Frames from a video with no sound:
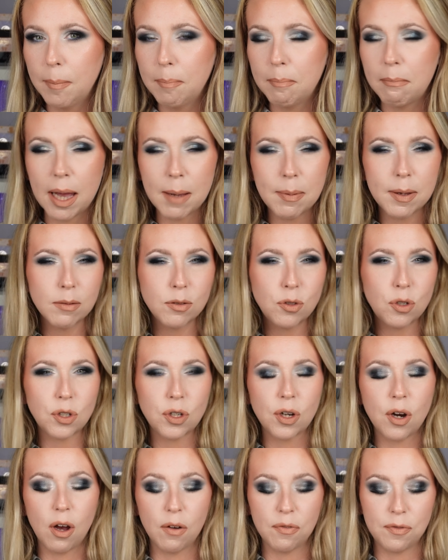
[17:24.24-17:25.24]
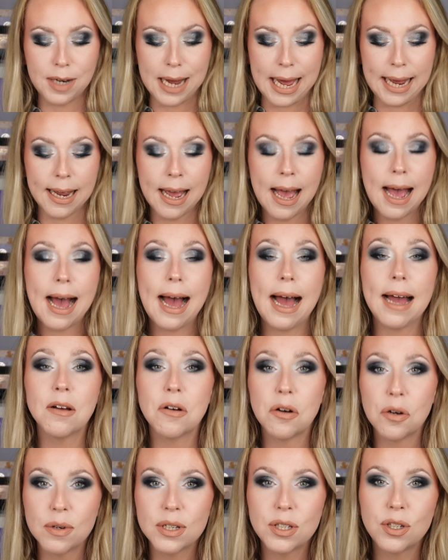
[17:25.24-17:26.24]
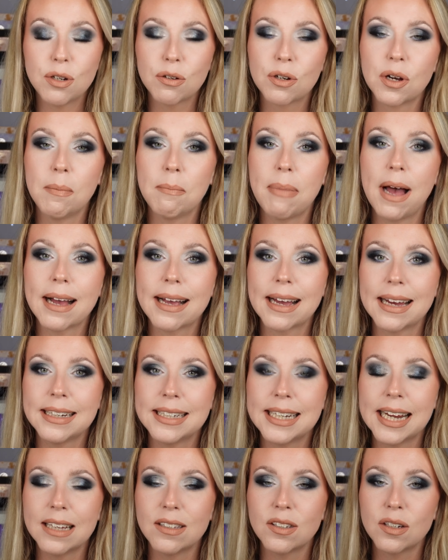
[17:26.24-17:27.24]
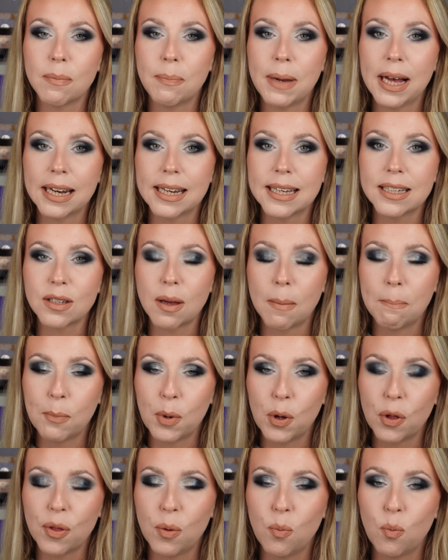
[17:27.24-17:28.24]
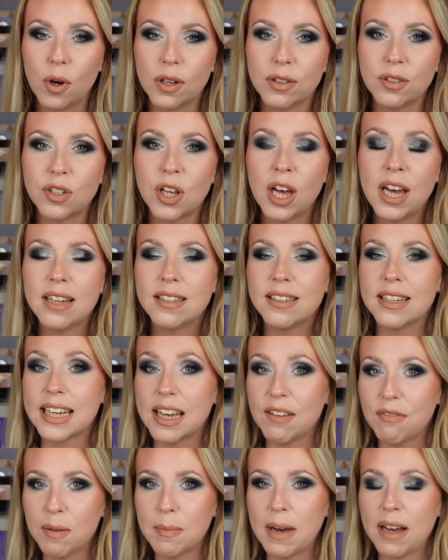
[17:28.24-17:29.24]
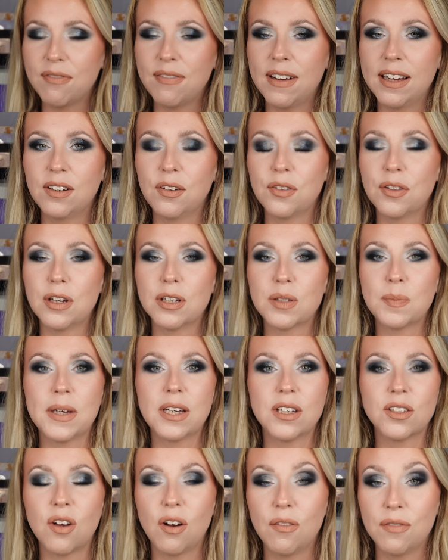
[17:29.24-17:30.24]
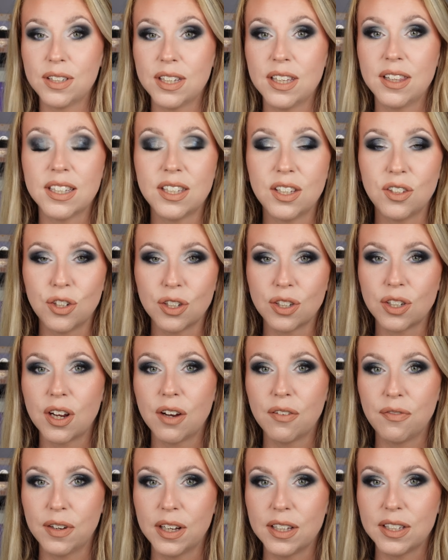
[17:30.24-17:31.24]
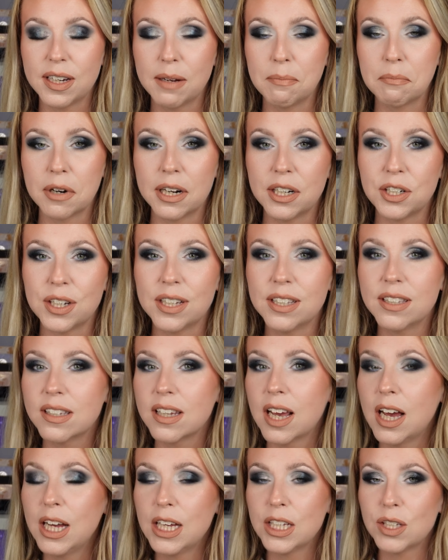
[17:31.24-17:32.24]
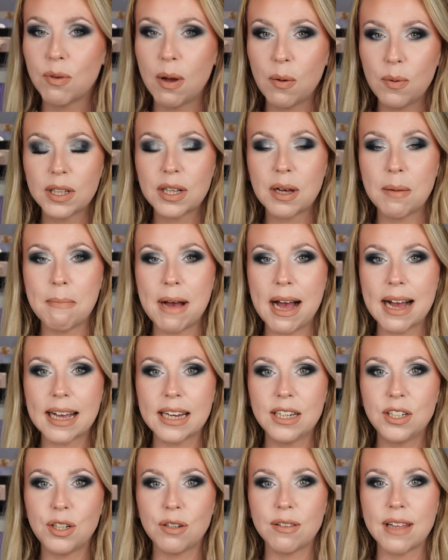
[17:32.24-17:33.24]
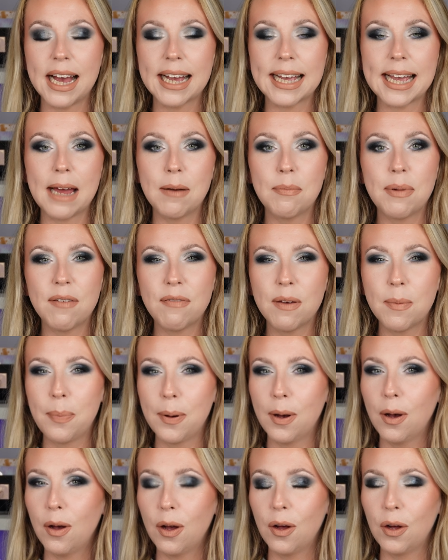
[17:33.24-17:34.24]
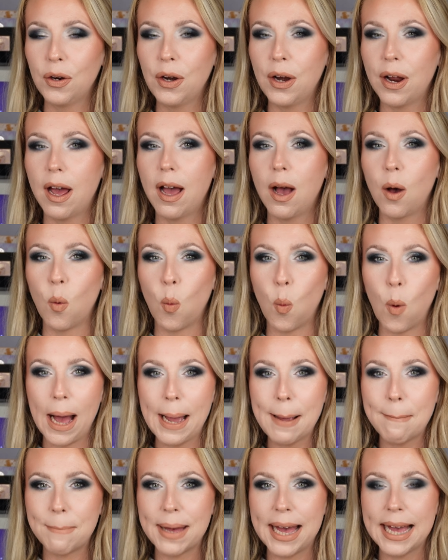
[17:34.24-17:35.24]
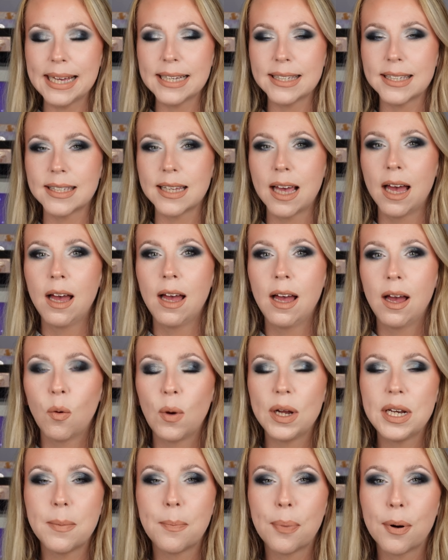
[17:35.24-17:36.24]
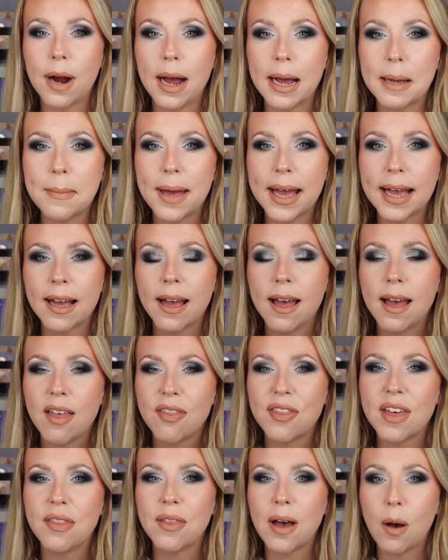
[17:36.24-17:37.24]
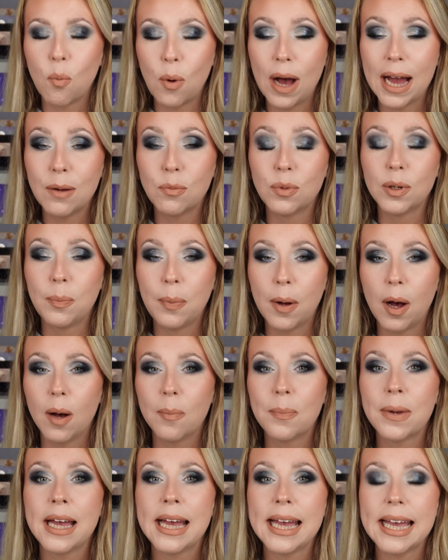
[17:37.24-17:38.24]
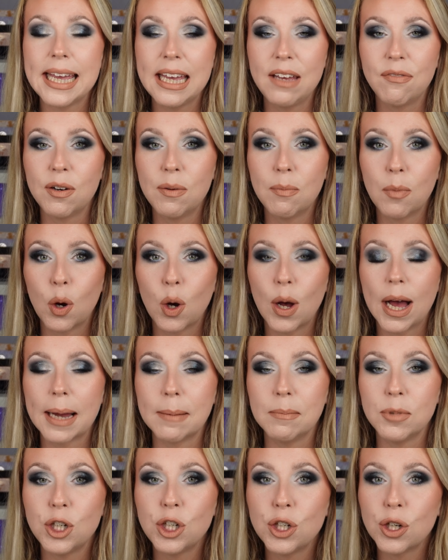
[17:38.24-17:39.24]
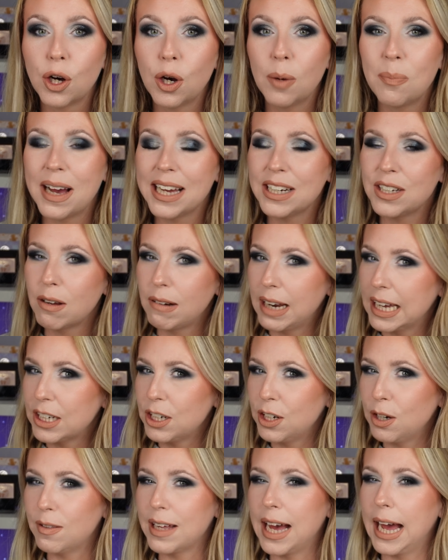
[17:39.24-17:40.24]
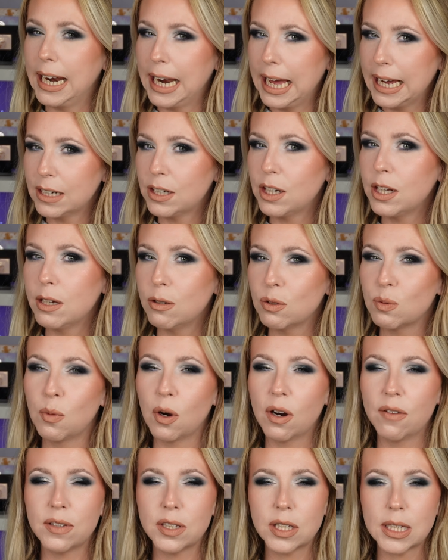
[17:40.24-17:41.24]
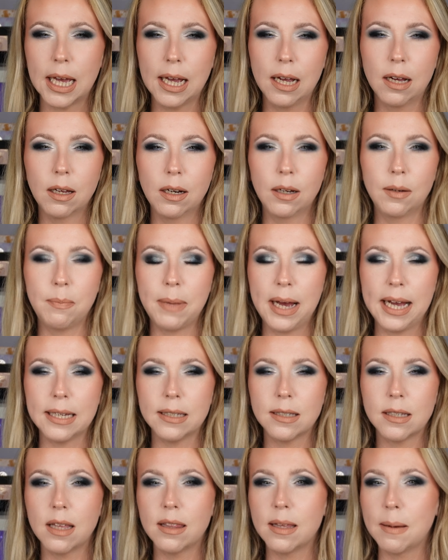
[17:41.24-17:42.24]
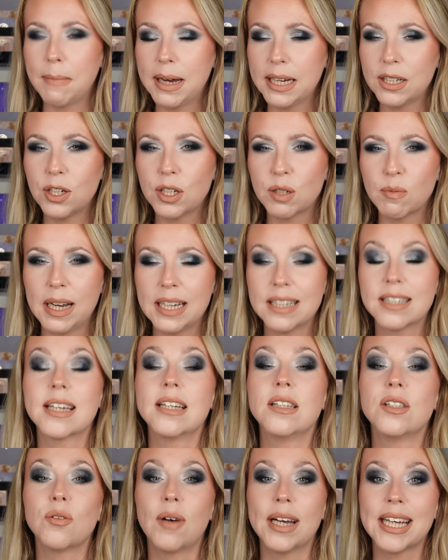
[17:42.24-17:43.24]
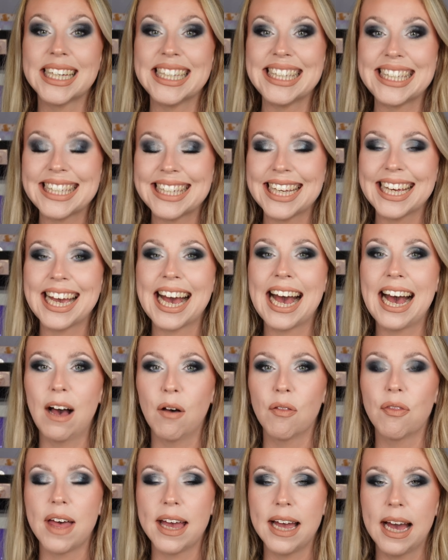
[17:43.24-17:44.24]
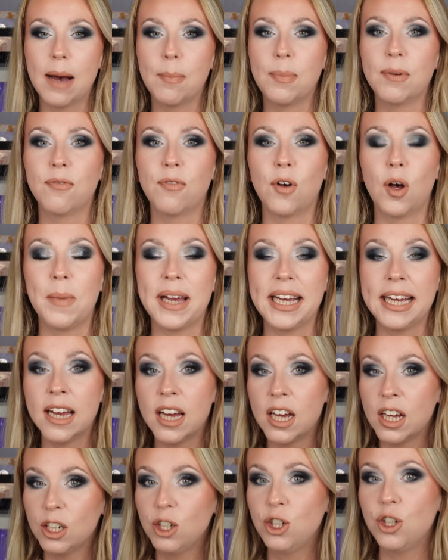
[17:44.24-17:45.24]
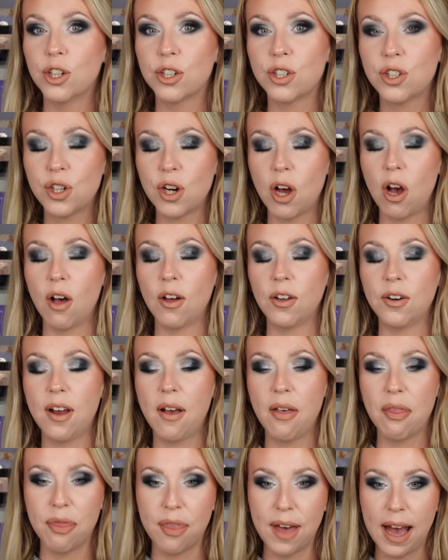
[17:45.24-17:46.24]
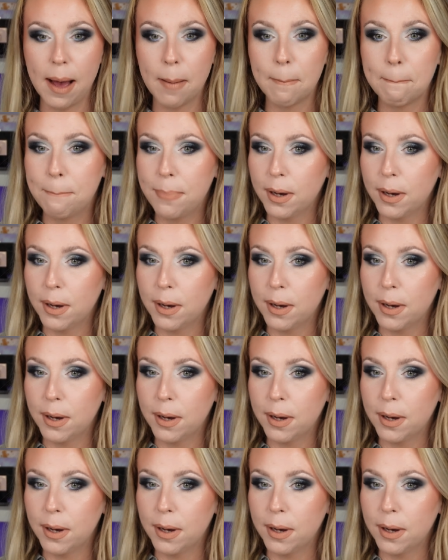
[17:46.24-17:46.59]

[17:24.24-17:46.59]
Maybe it was just an off day. I always do come back and test palettes more than once to give you my final thoughts, because obviously this is just a first impressions. So I will come back and do that again. But if you put under a white base when you're priming, then that white will pop even more, I'm sure. But I don't like to do that. I like to use more of a skin coloured base that matches my skin so I can see how they are performing just on that.